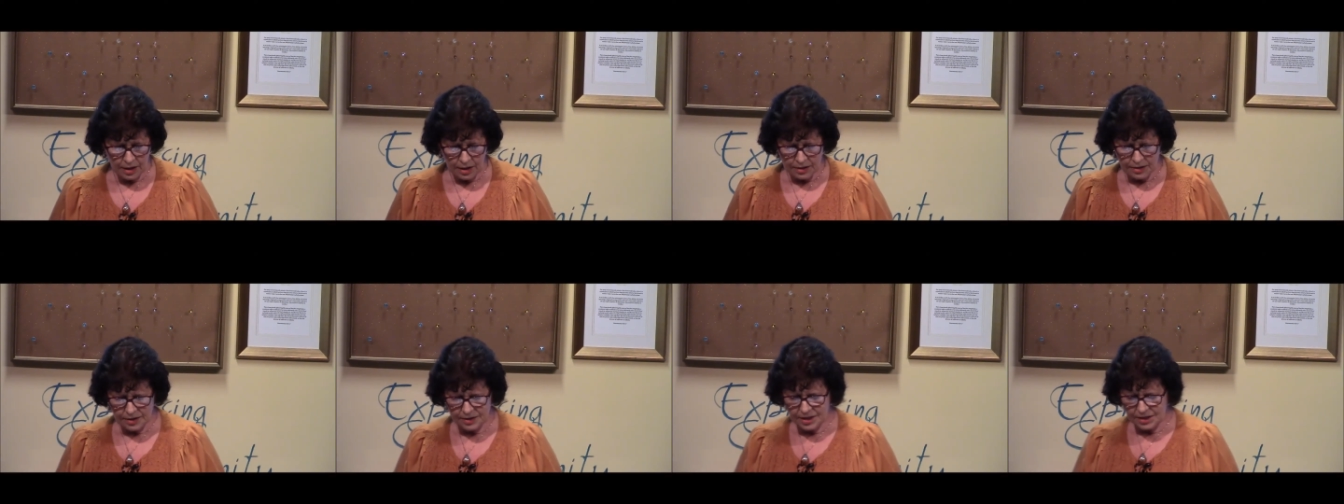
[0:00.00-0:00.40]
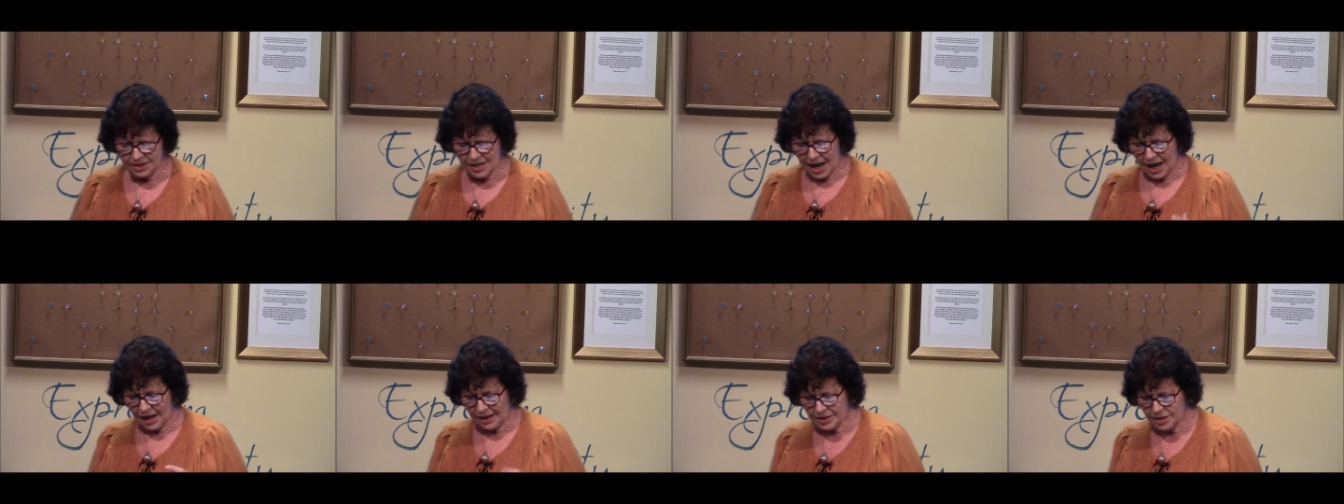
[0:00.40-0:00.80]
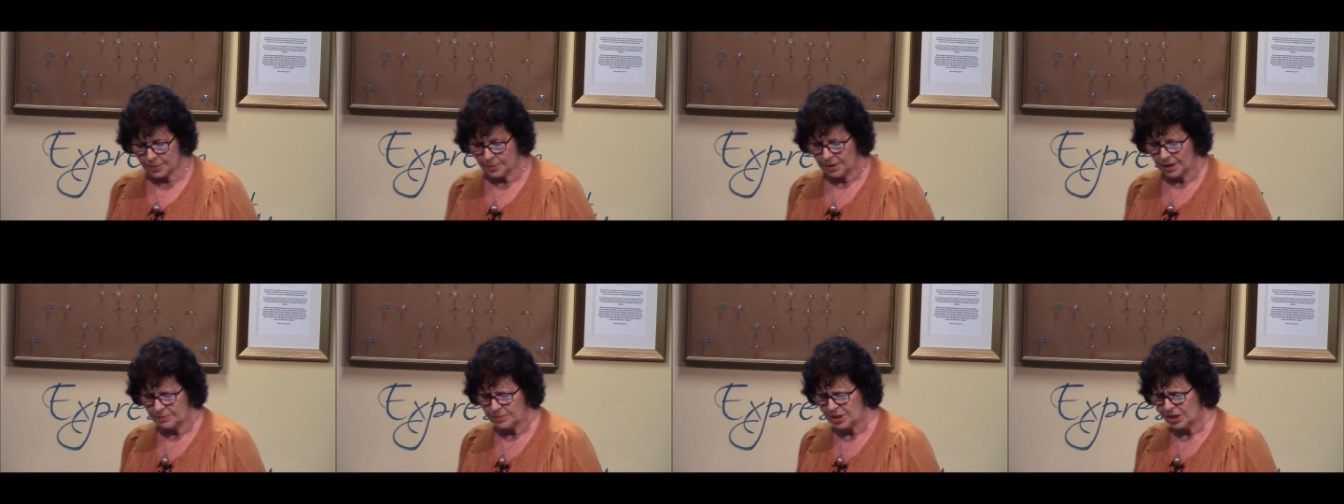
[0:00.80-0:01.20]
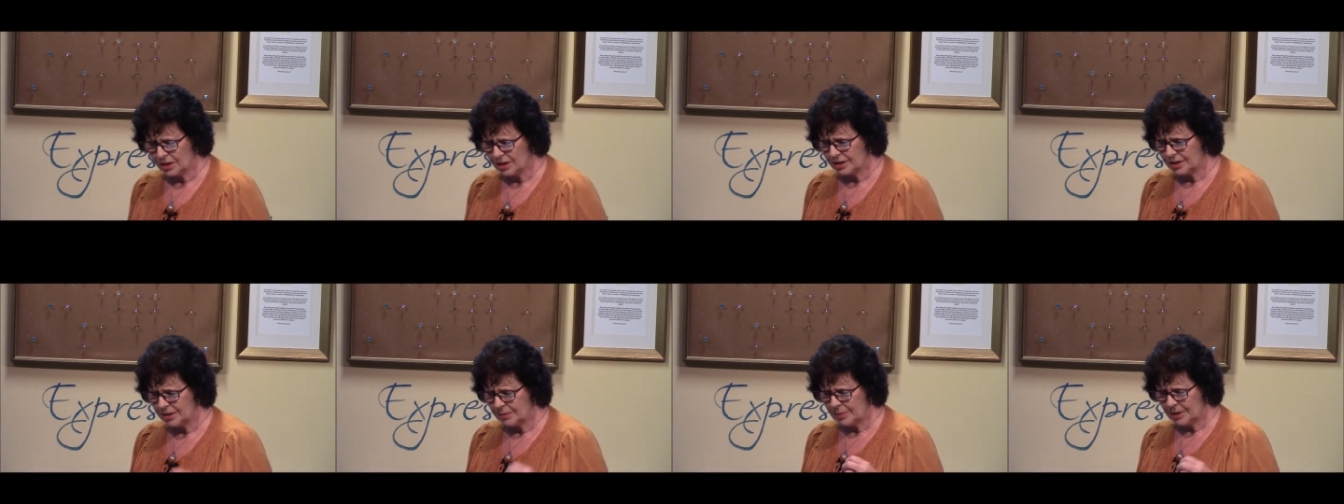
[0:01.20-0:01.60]
The detachment I'm
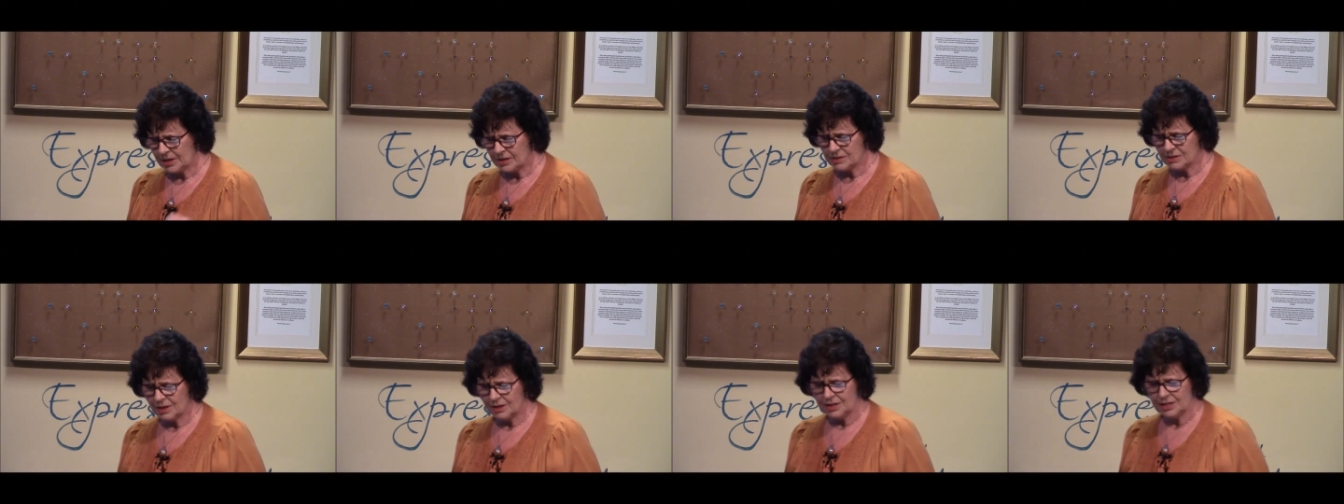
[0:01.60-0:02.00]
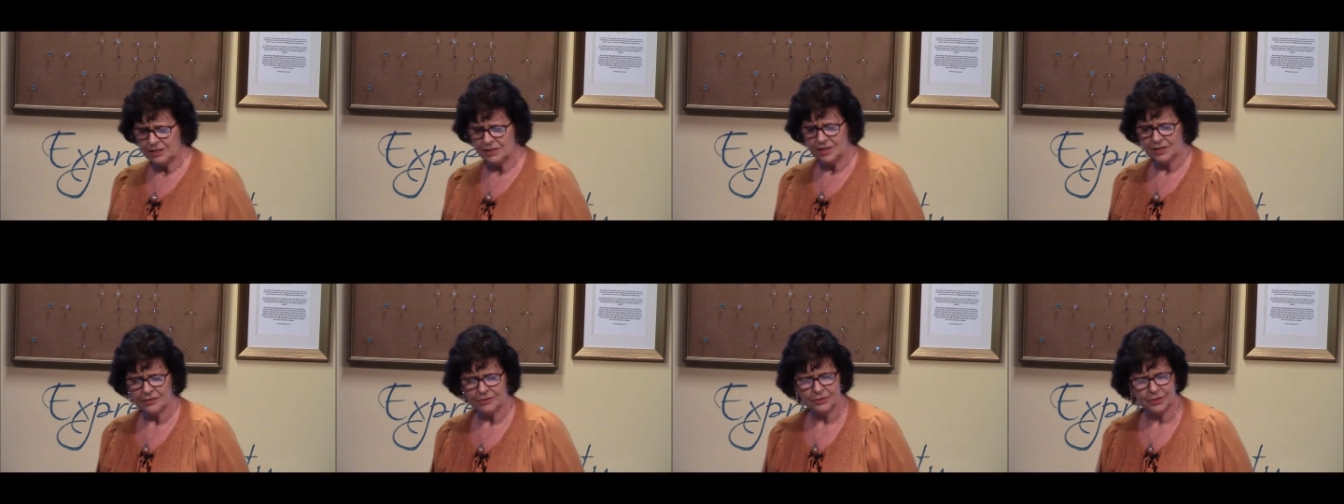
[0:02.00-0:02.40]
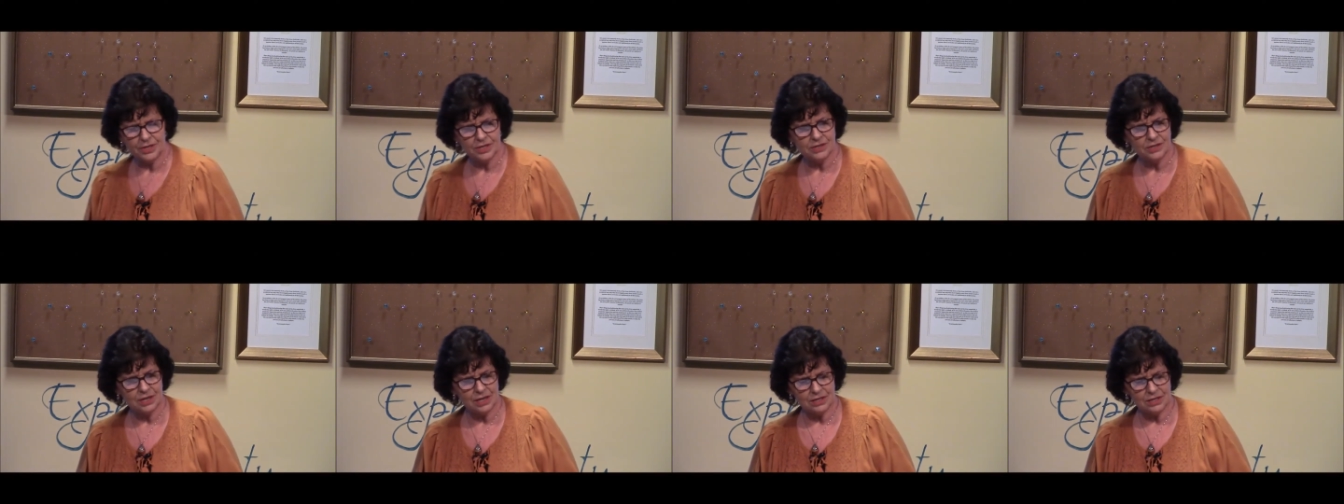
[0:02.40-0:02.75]
talking about is not indifference.